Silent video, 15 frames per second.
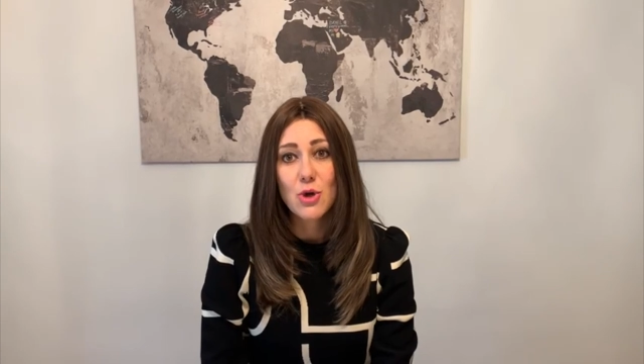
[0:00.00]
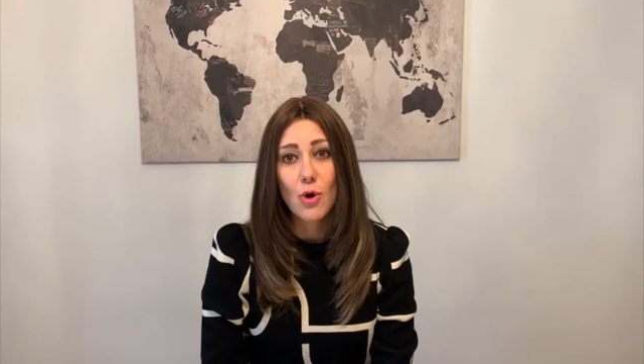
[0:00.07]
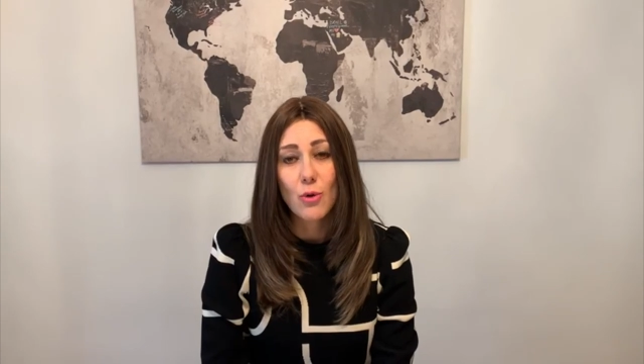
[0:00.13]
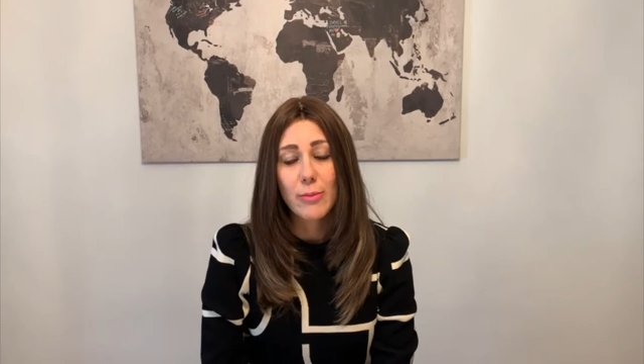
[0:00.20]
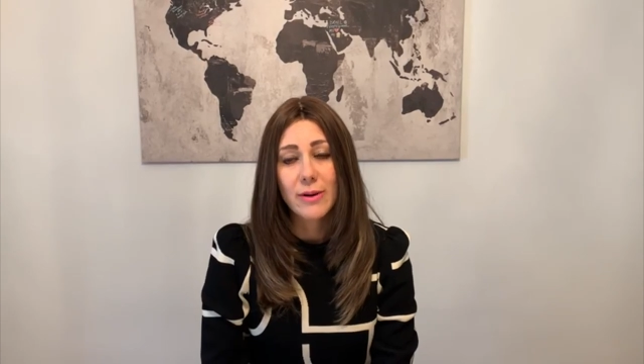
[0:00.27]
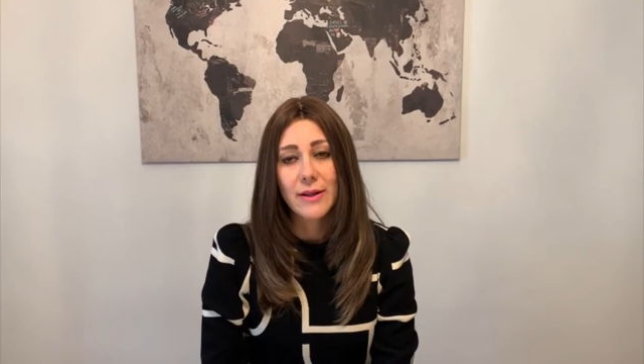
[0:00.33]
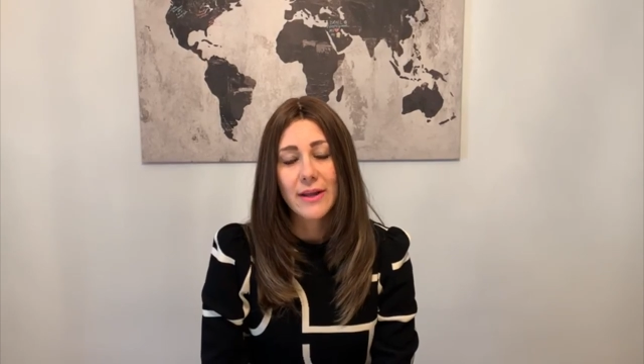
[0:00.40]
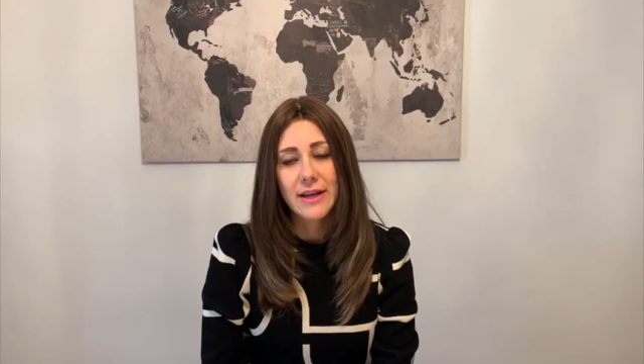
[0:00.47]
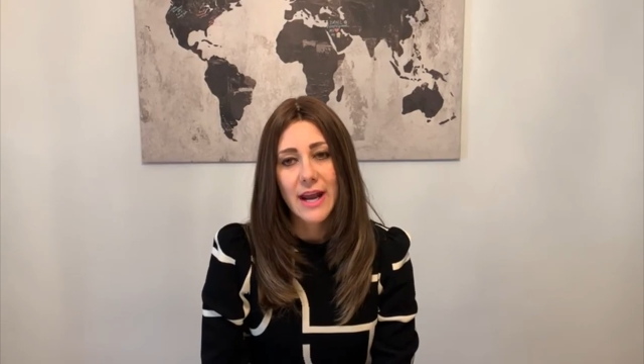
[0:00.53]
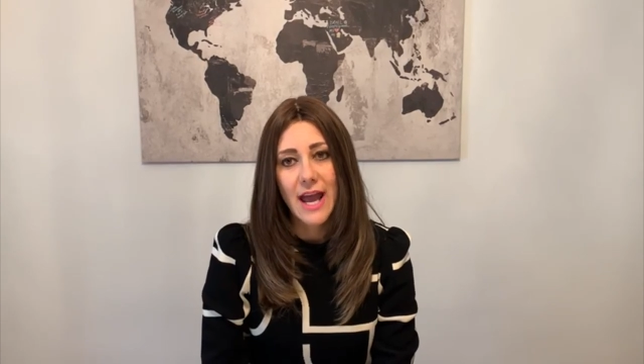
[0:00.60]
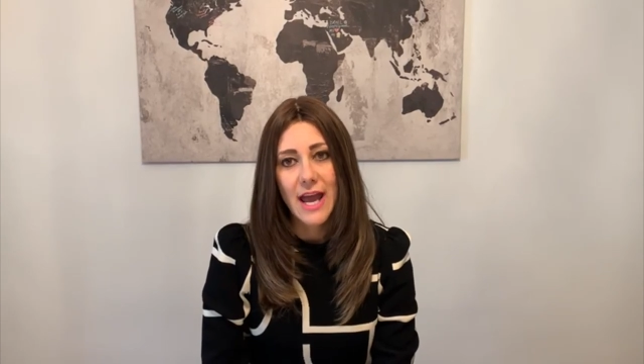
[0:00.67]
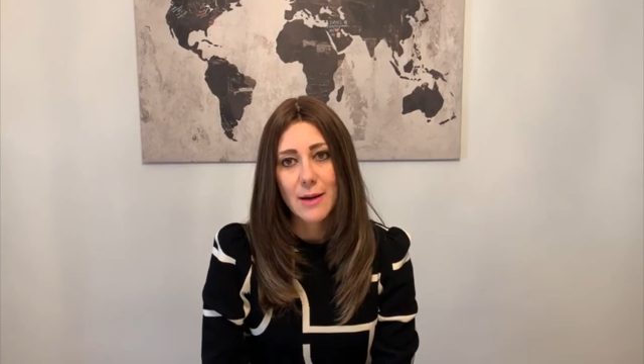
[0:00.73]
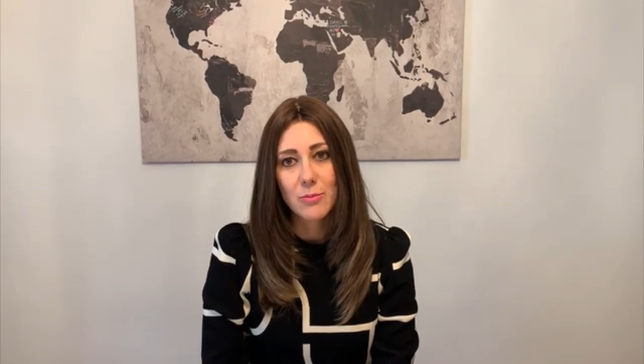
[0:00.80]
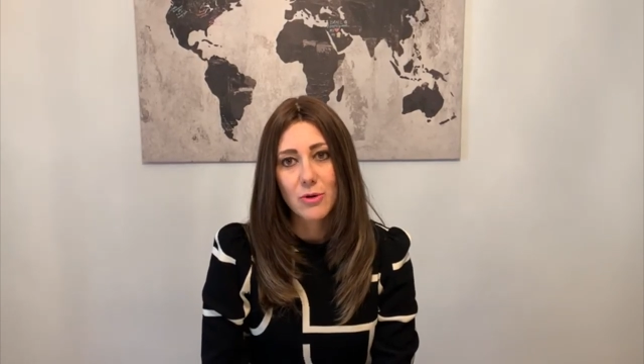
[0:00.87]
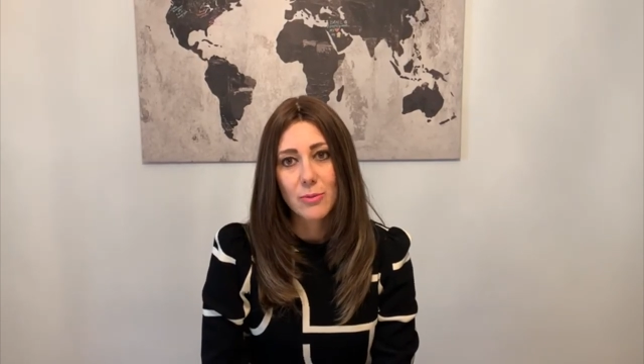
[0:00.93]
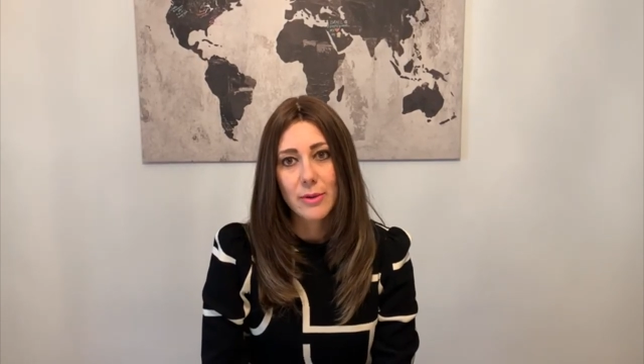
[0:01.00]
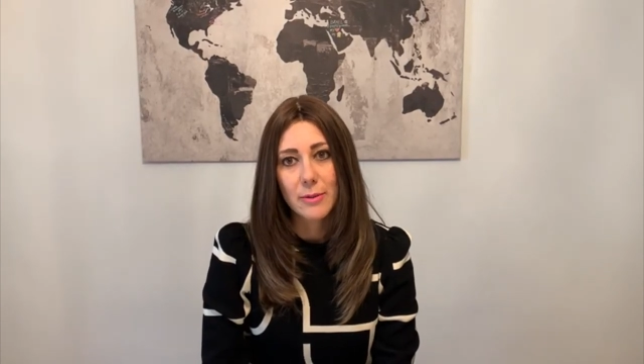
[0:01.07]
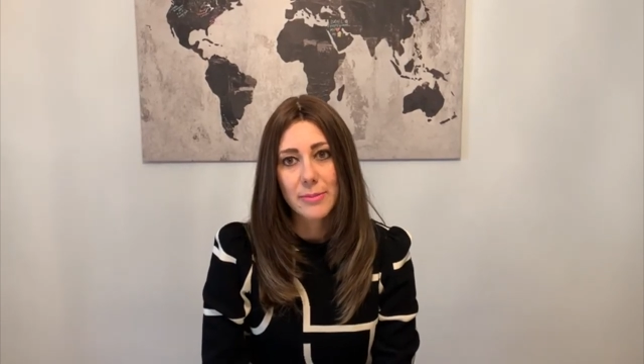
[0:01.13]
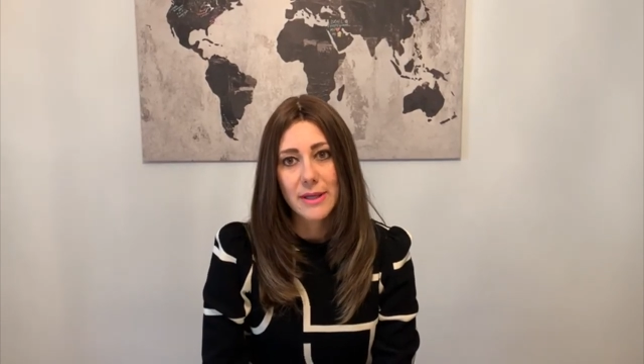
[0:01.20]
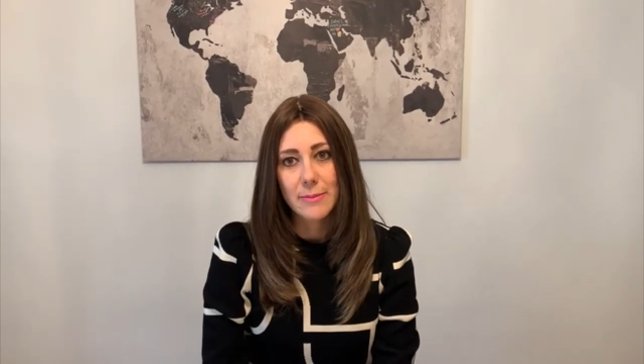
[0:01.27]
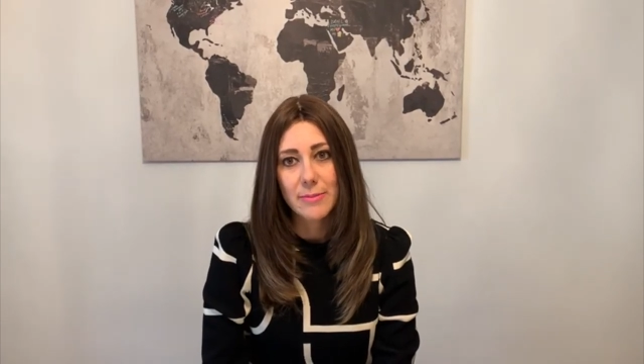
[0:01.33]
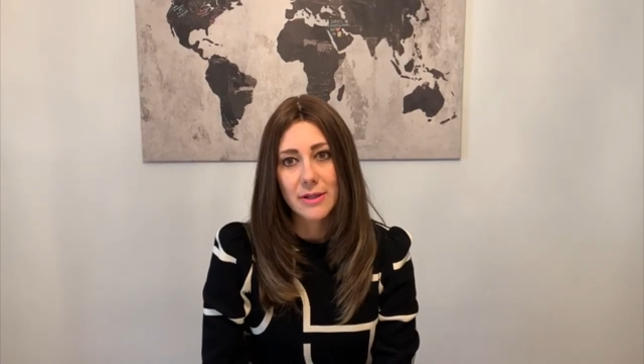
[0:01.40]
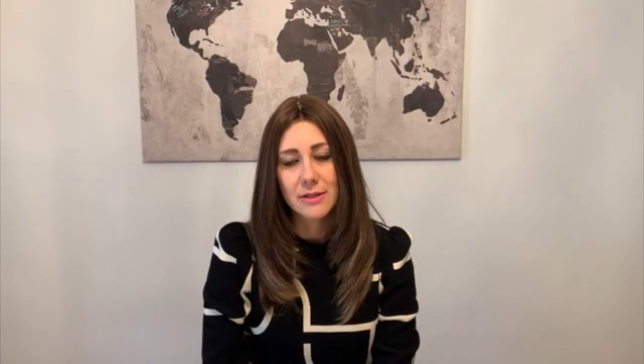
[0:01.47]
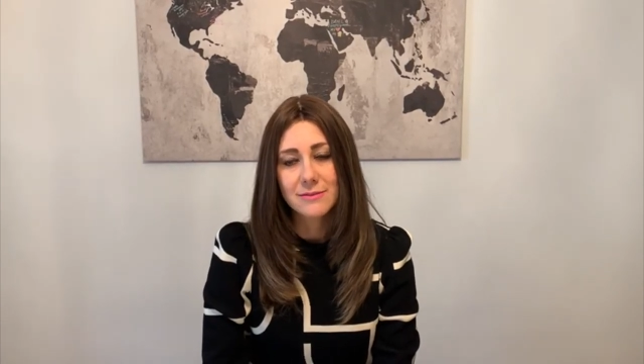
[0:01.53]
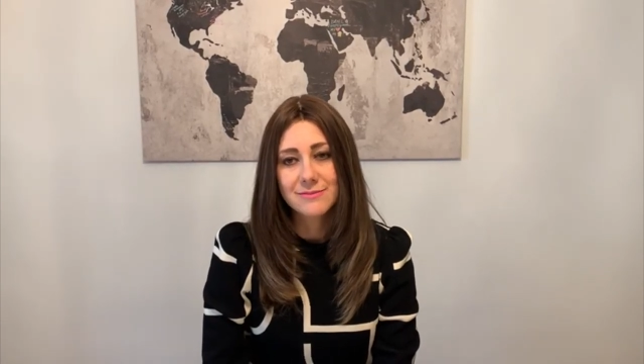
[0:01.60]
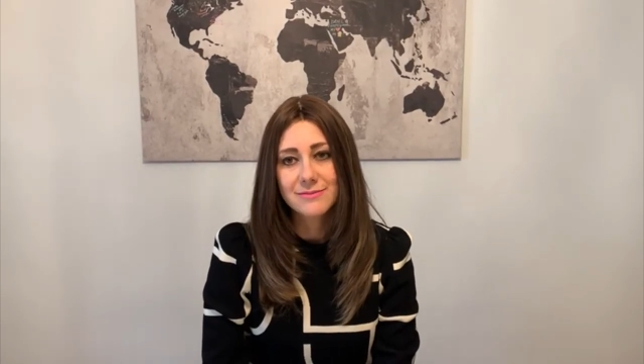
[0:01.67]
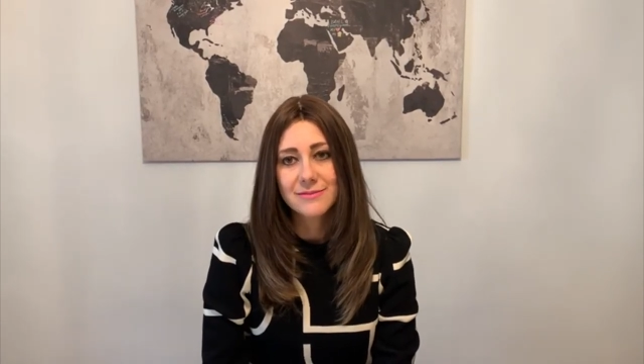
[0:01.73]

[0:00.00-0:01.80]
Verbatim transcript: noble, and admirable people.